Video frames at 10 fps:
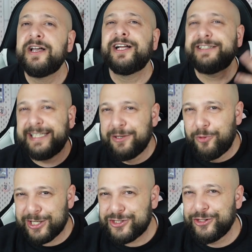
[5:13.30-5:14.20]
Did he
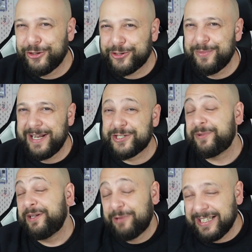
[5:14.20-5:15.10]
watch the
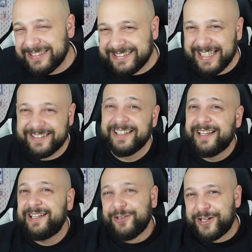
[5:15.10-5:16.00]
documentary? Well, he said,
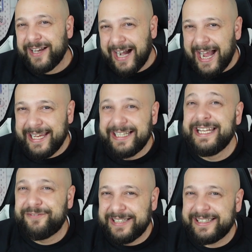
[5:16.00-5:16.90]
Look, I
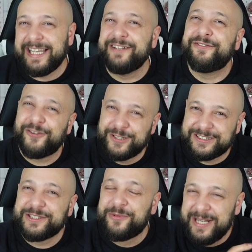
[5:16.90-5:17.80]
lived it in
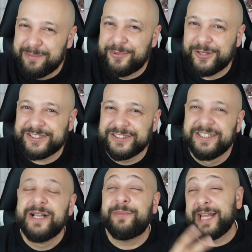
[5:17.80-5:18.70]
first real person,
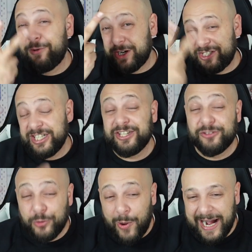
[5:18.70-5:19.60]
but I watched it
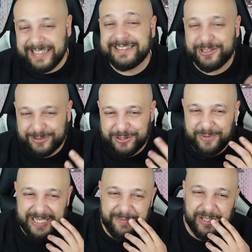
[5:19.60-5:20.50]
twice. That was a
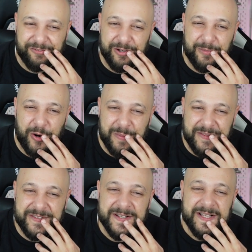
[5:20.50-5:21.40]
really beautiful moment.